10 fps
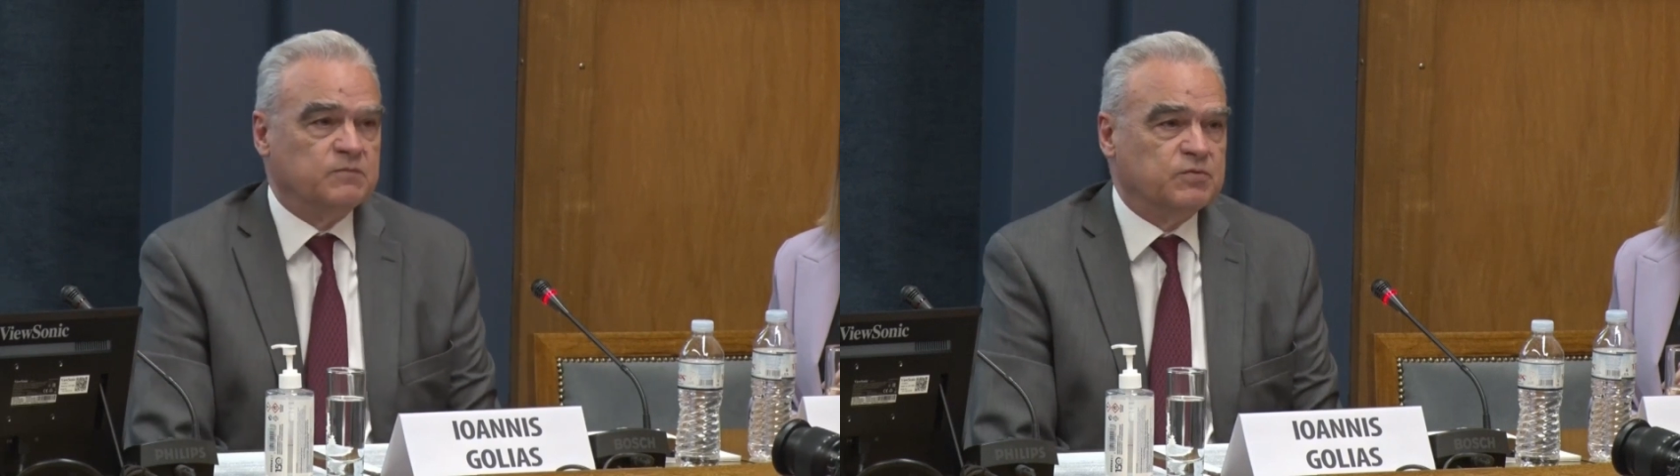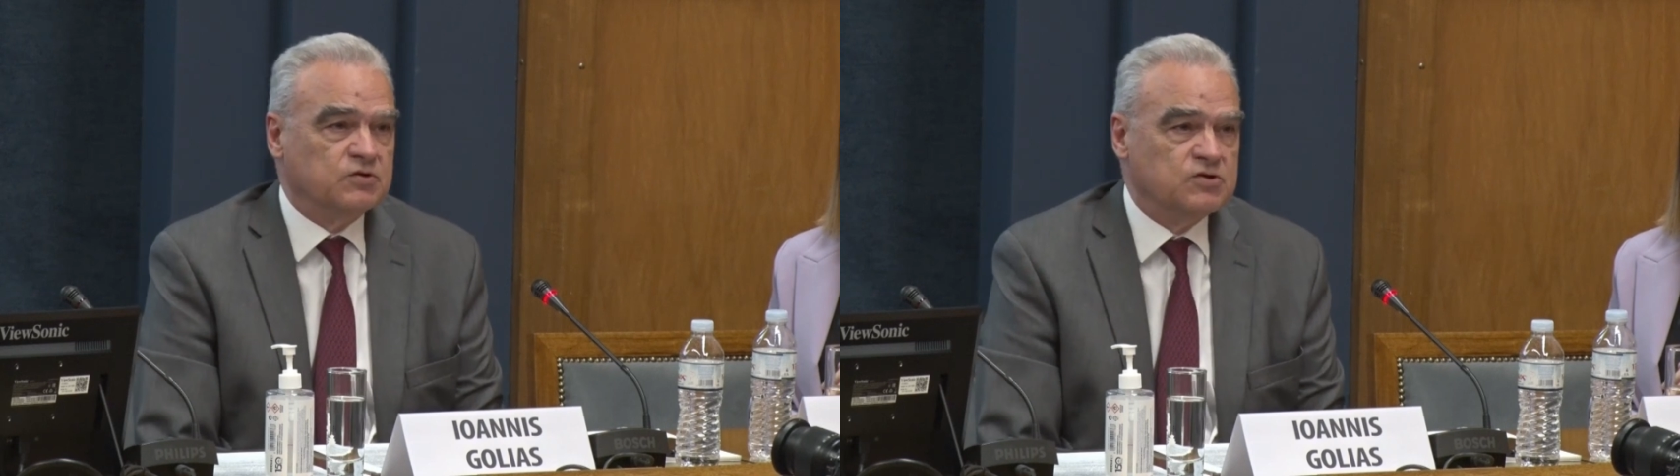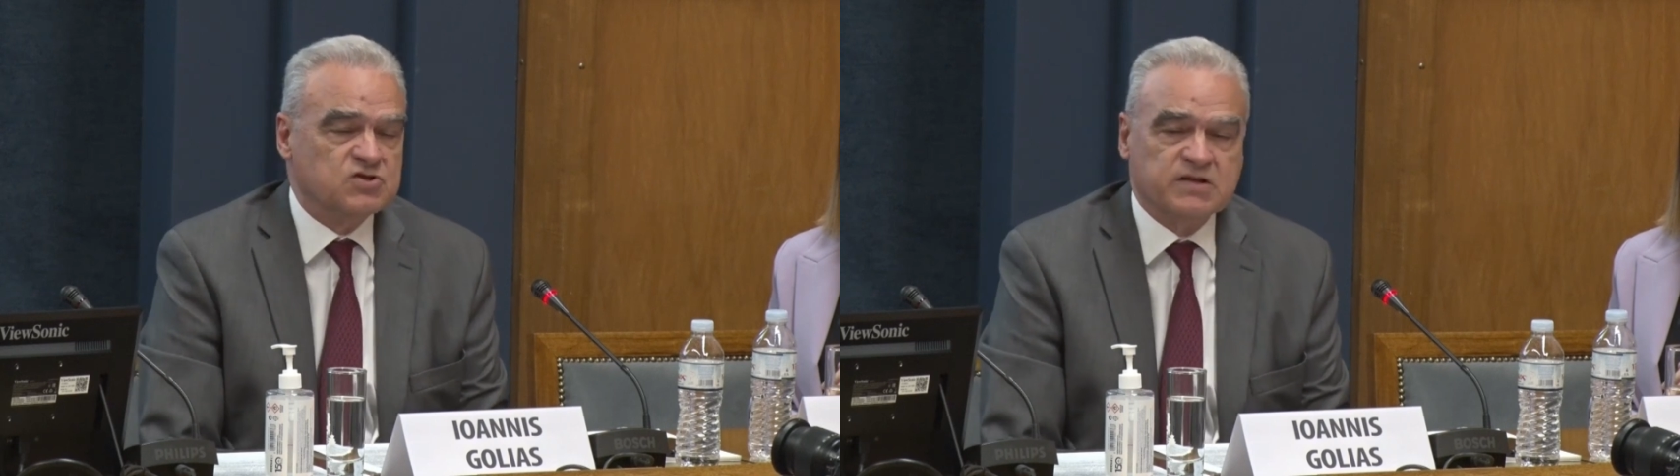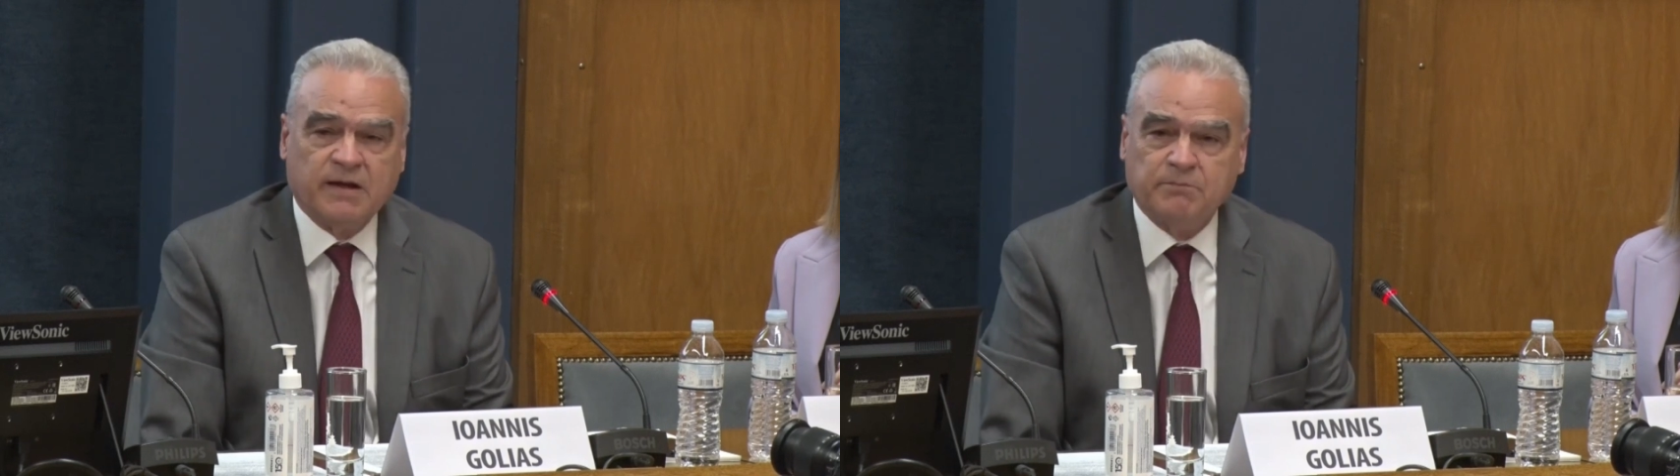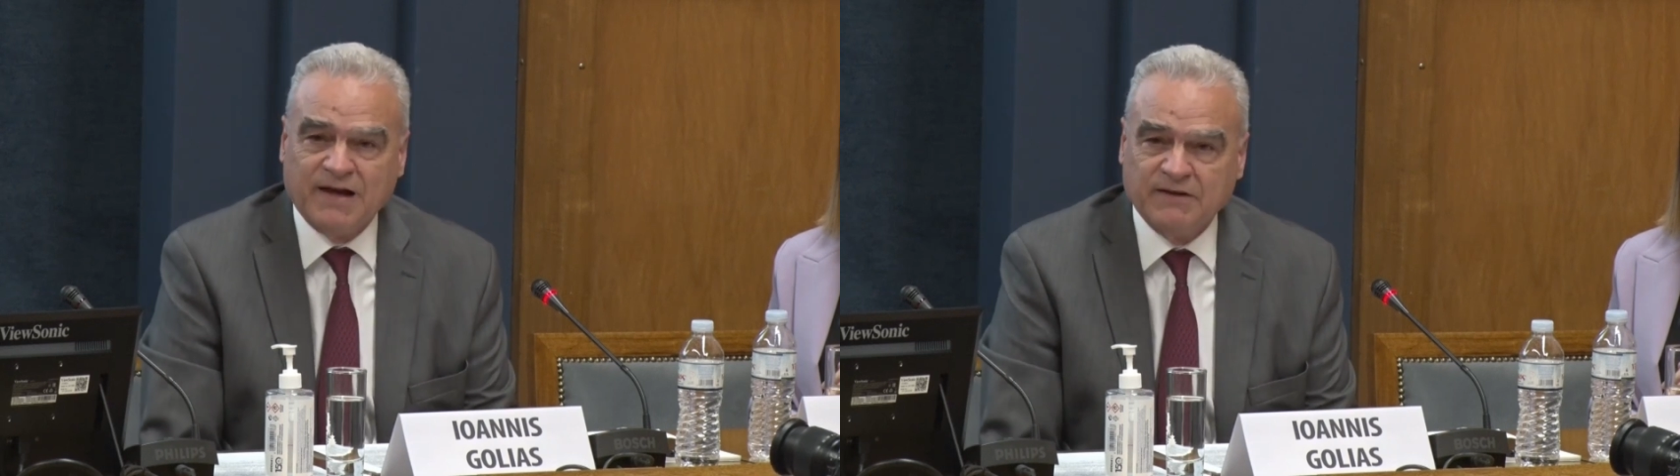
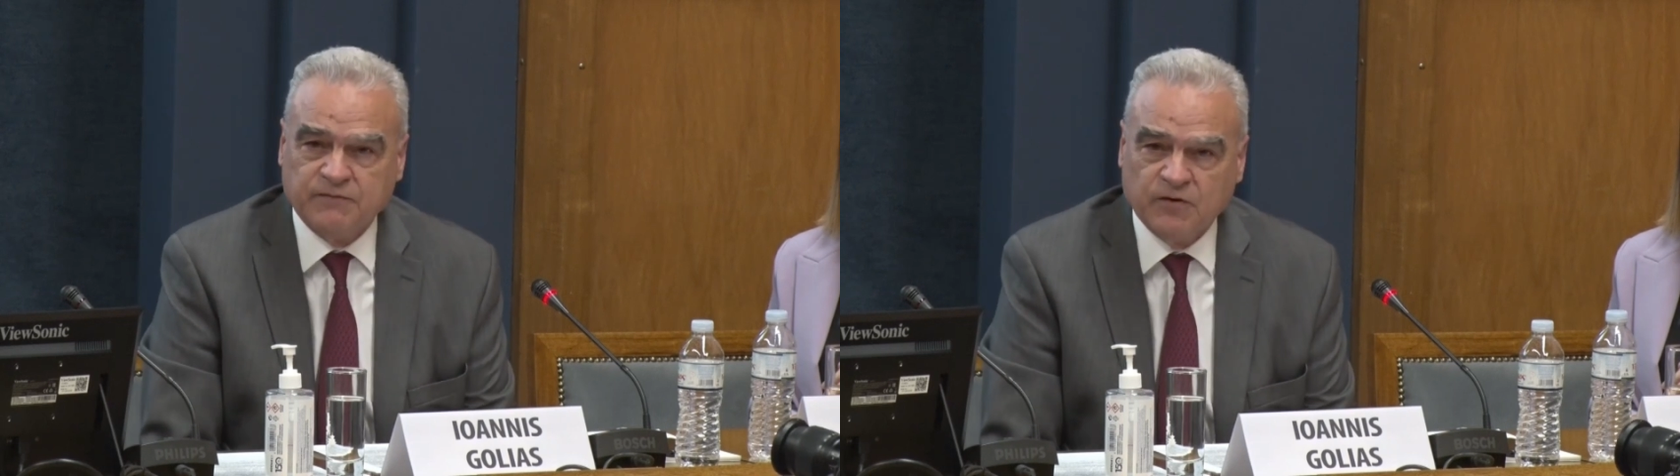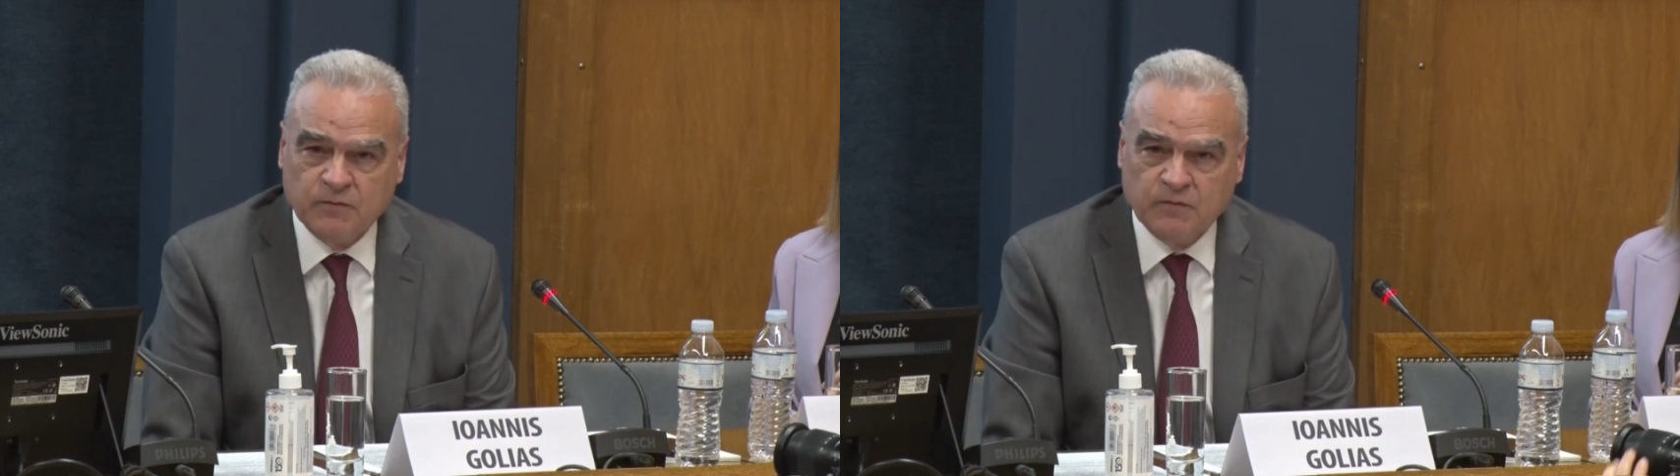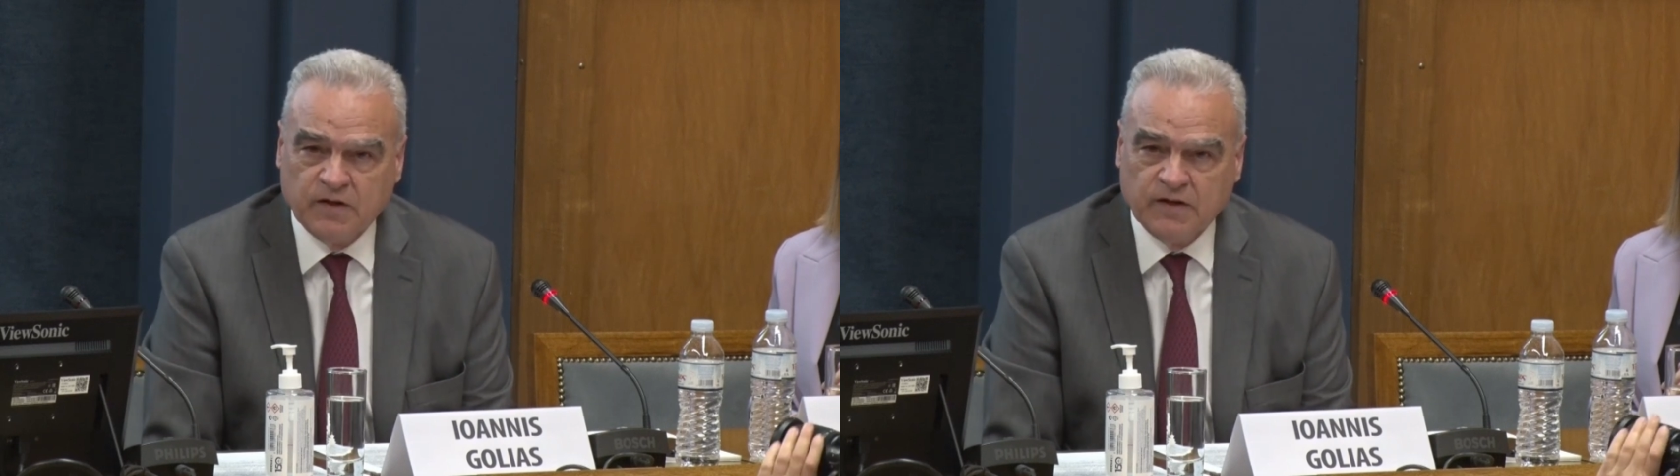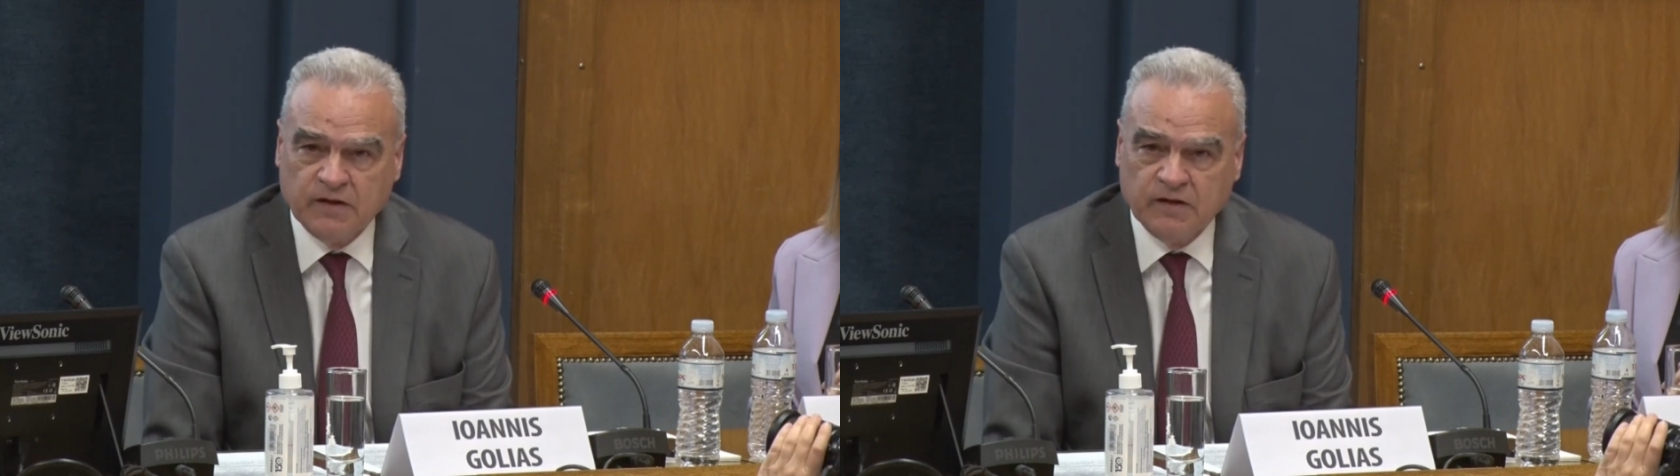producing a platform